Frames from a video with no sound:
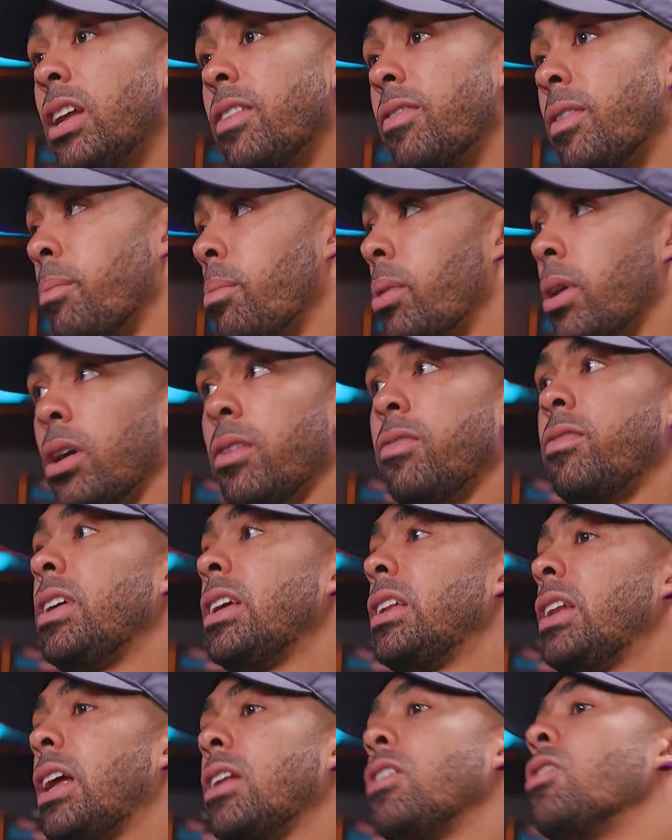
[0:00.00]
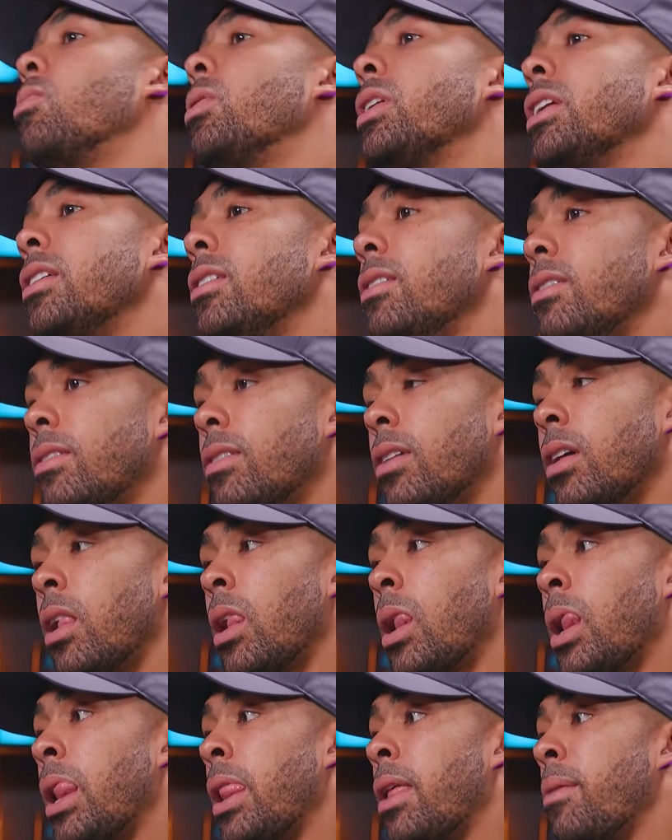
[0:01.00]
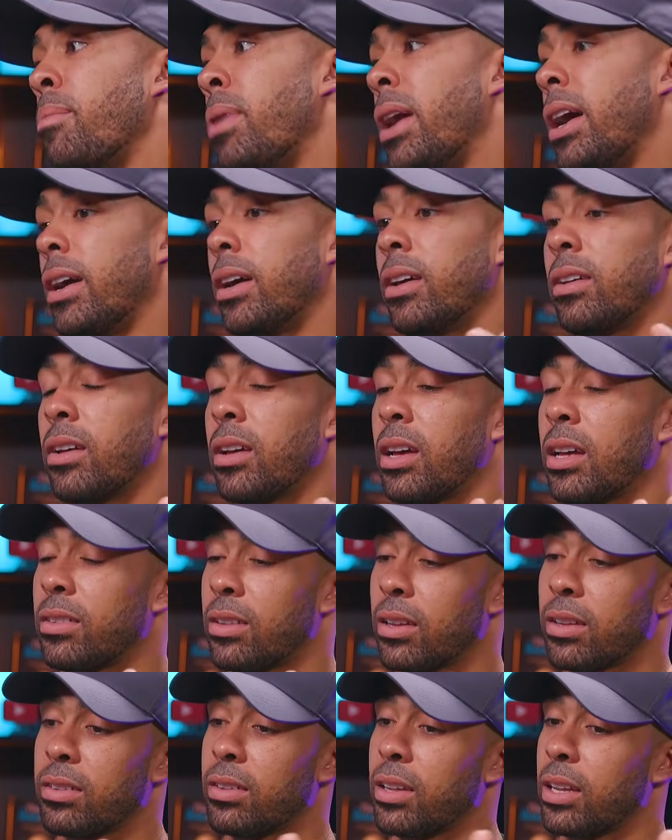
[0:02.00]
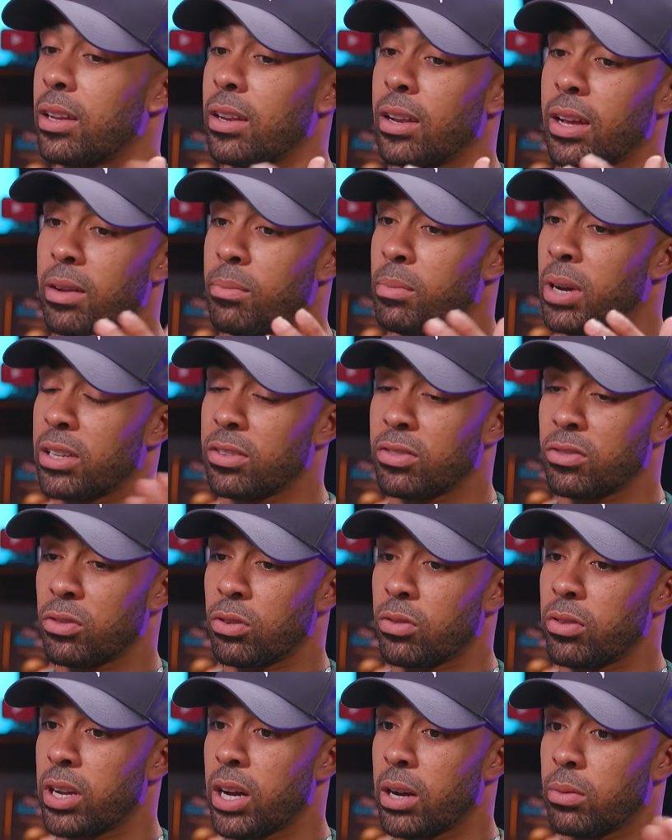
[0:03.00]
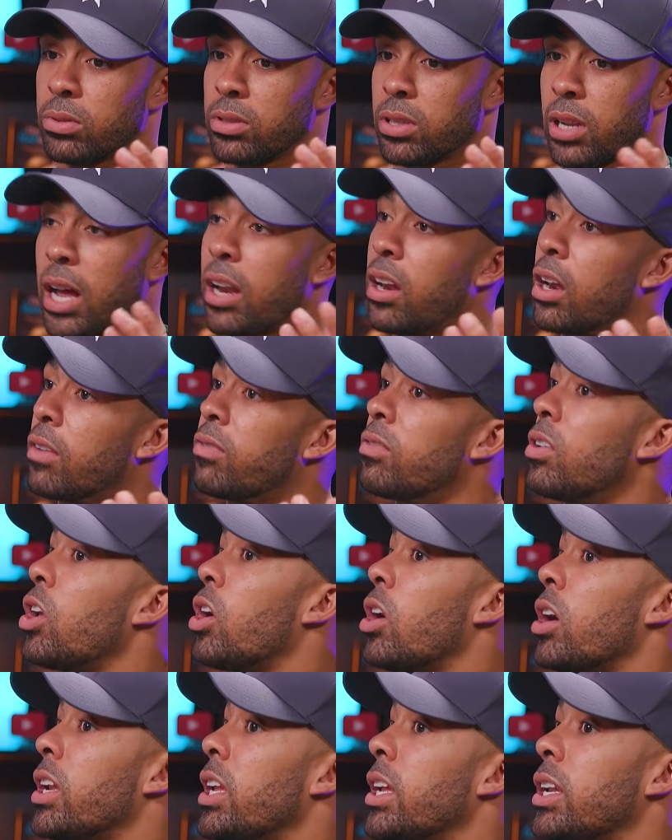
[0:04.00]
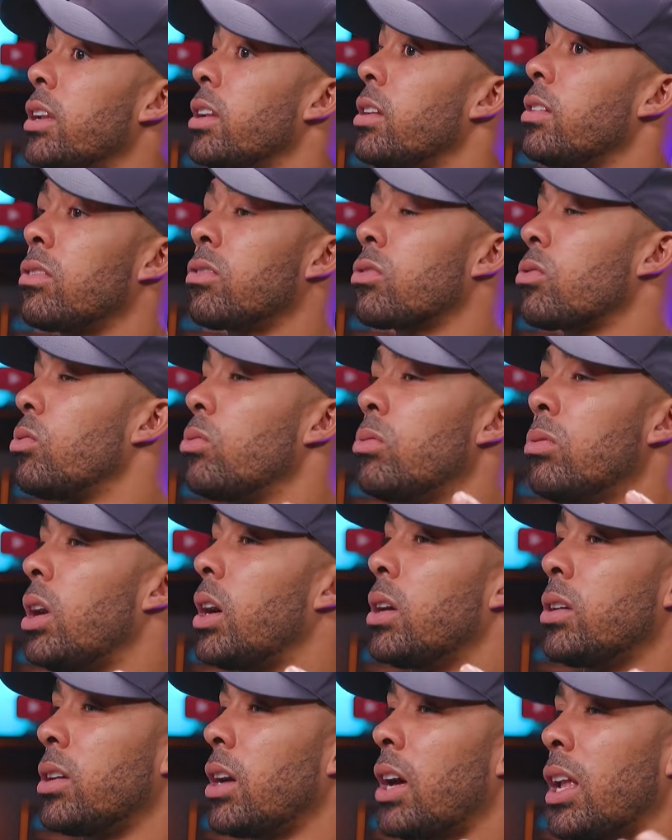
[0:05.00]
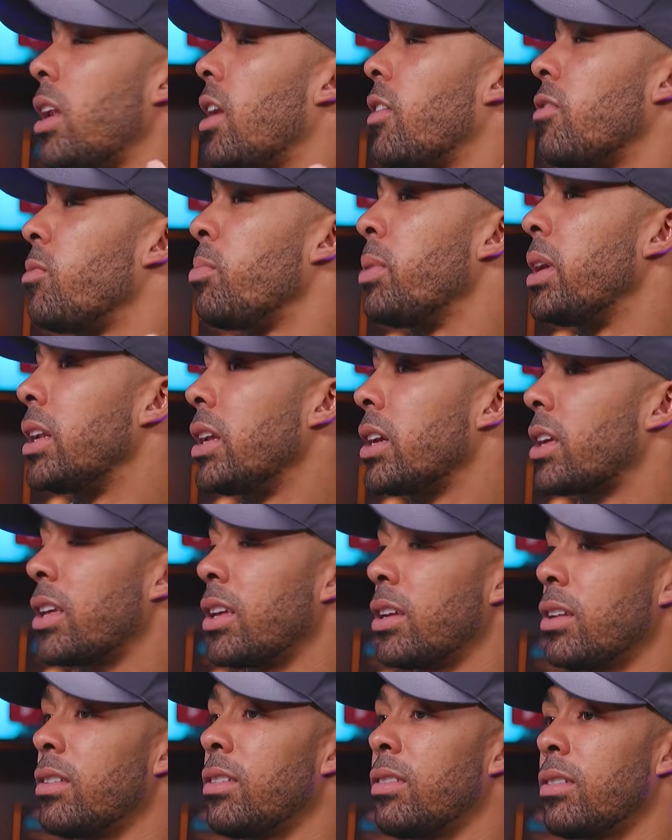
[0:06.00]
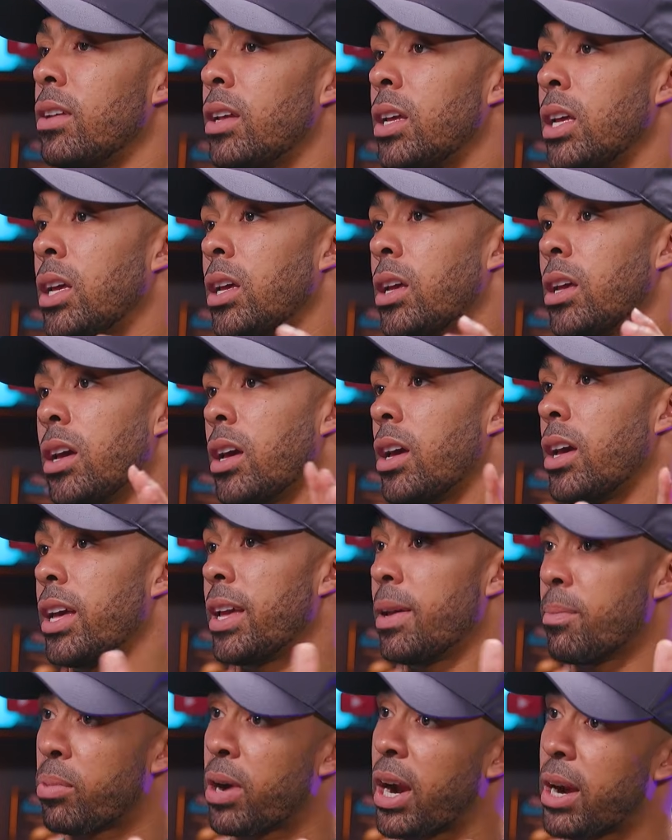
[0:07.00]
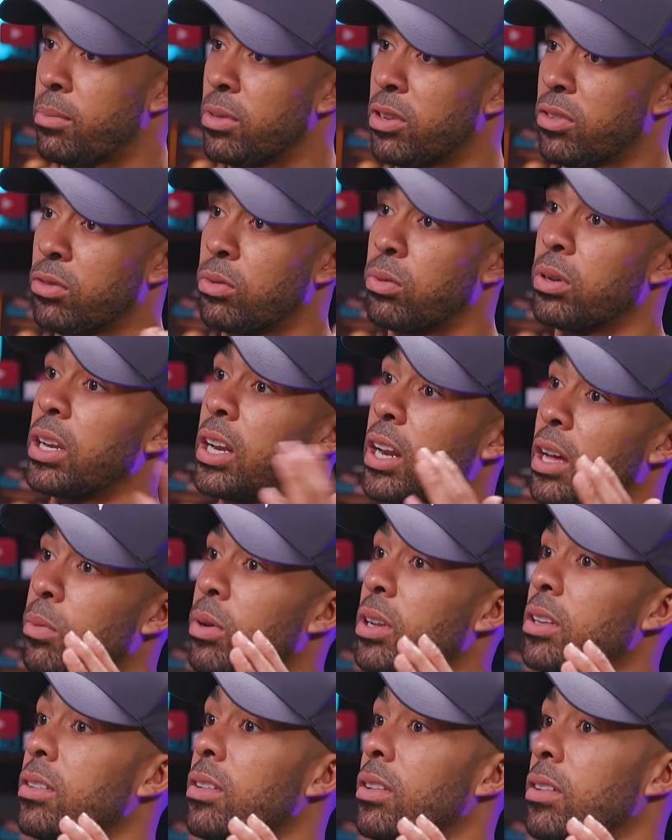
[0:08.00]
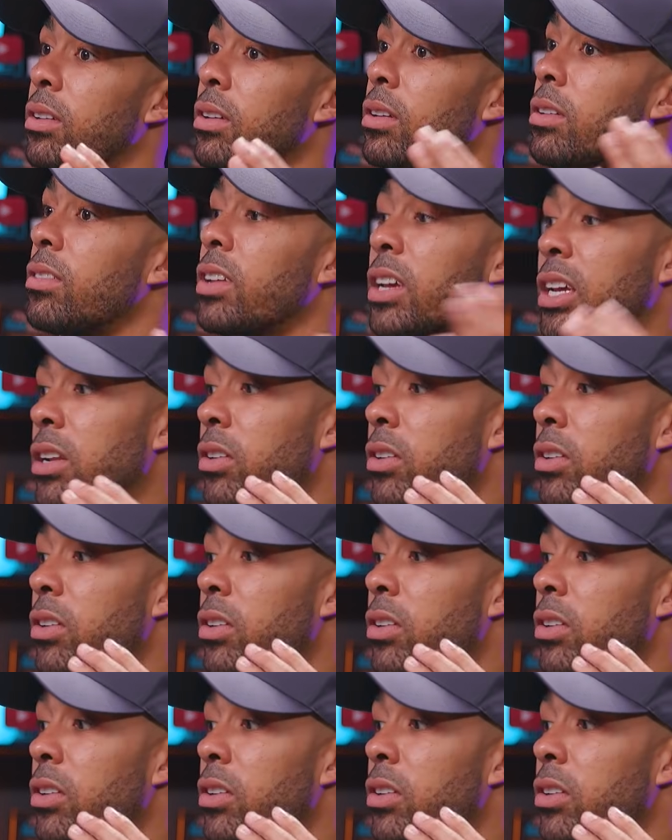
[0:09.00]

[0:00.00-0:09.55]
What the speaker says: was never perfect, like no one is. But as I said, like my story, I loved learning in school. I loved being a kid in primary school, and then I went to